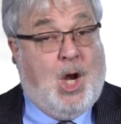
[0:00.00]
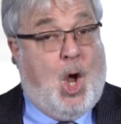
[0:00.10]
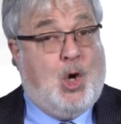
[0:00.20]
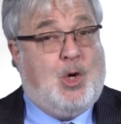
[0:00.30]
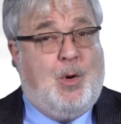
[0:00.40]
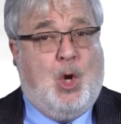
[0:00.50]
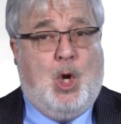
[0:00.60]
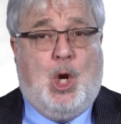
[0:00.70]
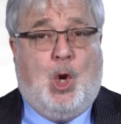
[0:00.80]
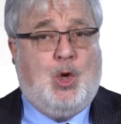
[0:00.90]
An
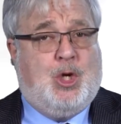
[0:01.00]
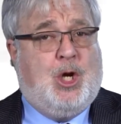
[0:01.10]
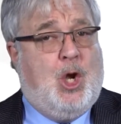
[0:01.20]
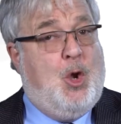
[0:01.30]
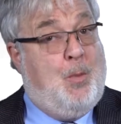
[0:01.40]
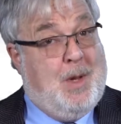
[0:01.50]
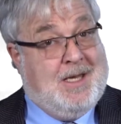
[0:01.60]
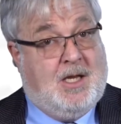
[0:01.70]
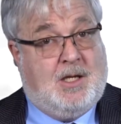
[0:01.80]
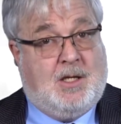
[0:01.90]
entrepreneur launching a new
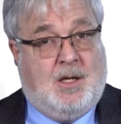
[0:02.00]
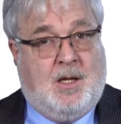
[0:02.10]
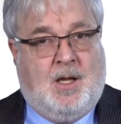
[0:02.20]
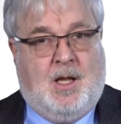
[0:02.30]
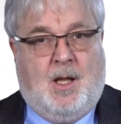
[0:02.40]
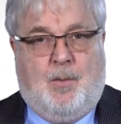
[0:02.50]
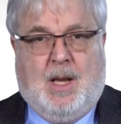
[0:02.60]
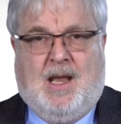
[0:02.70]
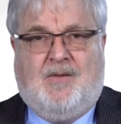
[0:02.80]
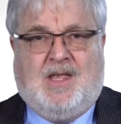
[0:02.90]
business
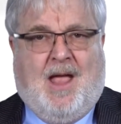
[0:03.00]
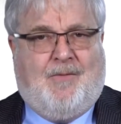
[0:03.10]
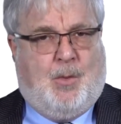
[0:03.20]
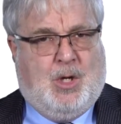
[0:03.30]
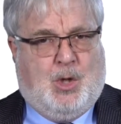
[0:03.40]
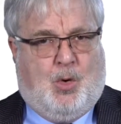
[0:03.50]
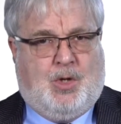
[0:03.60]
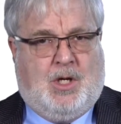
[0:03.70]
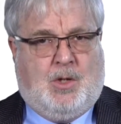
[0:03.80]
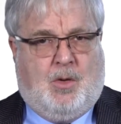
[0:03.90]
believes they have the
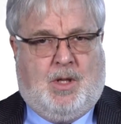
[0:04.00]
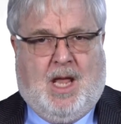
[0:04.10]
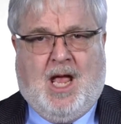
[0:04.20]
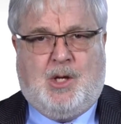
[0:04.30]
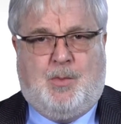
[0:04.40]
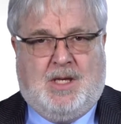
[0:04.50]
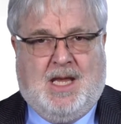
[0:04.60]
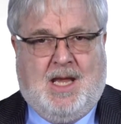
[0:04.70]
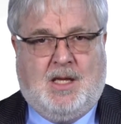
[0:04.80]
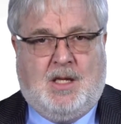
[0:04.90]
resources or the
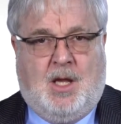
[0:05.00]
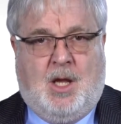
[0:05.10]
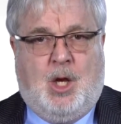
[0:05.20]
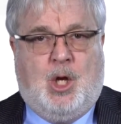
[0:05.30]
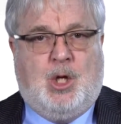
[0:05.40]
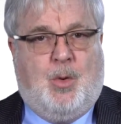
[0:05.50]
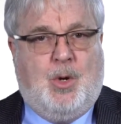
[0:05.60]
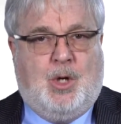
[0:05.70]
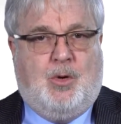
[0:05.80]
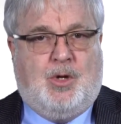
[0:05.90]
expertise to
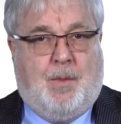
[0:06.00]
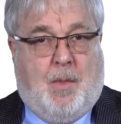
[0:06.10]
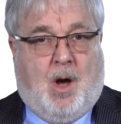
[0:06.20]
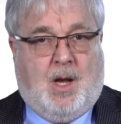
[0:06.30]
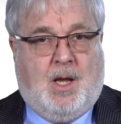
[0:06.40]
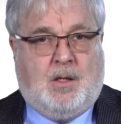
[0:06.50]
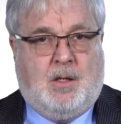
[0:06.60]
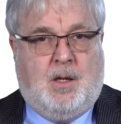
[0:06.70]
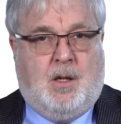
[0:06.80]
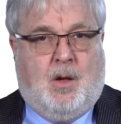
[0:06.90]
reduce the market
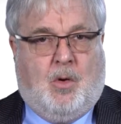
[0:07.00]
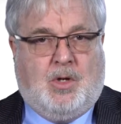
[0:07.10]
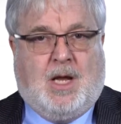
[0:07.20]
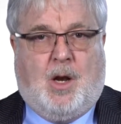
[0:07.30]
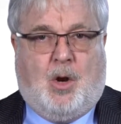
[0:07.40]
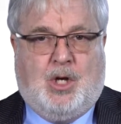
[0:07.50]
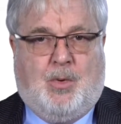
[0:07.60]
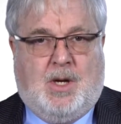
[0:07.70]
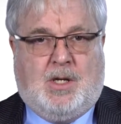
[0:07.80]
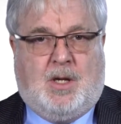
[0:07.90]
or
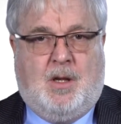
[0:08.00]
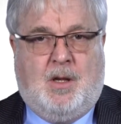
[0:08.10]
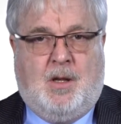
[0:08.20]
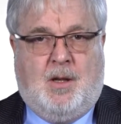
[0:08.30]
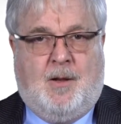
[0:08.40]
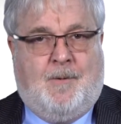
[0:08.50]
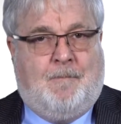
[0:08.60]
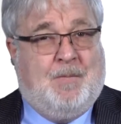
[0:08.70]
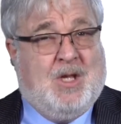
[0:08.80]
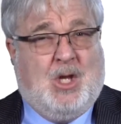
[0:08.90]
technology risk.
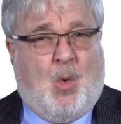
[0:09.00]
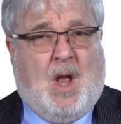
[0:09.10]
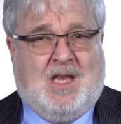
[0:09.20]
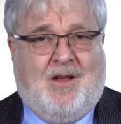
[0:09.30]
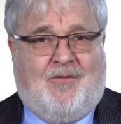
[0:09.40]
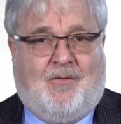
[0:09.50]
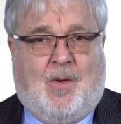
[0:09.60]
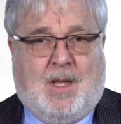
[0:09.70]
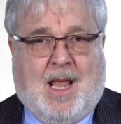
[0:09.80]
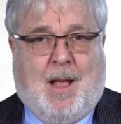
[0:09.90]
This is quite different
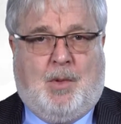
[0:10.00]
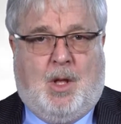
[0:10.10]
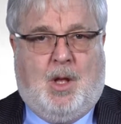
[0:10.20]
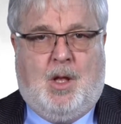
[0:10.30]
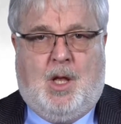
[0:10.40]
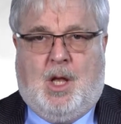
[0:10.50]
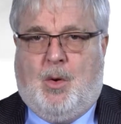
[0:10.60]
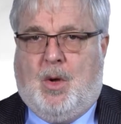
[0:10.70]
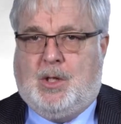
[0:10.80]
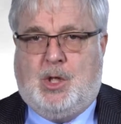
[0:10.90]
from the gambler
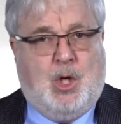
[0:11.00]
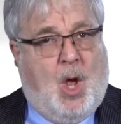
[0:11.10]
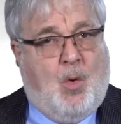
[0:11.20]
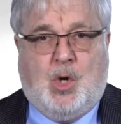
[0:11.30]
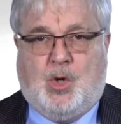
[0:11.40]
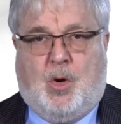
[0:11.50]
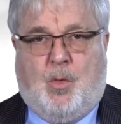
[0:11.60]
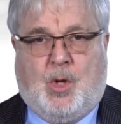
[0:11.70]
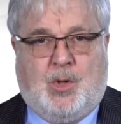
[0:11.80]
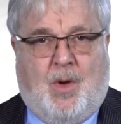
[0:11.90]
who has no control
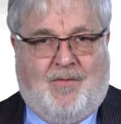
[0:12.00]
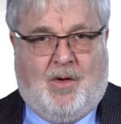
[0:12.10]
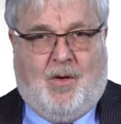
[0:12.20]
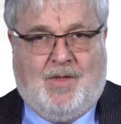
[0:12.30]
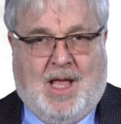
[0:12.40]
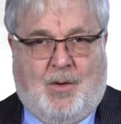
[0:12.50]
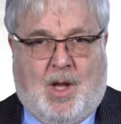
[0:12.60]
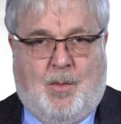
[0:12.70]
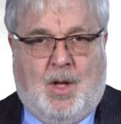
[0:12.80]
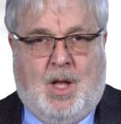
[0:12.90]
whatsoever over the
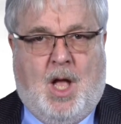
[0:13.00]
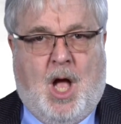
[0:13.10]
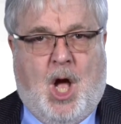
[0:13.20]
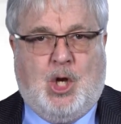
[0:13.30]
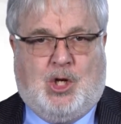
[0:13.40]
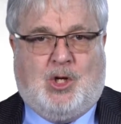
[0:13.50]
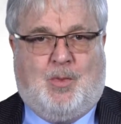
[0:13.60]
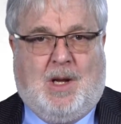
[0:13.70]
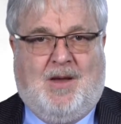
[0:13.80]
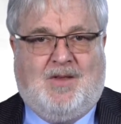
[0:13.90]
outcome and
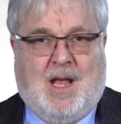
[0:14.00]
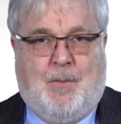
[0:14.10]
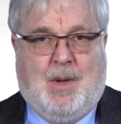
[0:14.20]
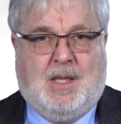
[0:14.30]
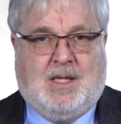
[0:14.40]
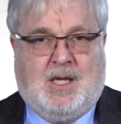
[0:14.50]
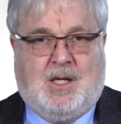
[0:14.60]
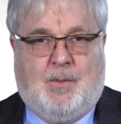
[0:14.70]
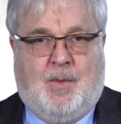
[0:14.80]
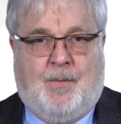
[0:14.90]
just believes they can beat the
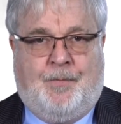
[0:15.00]
system.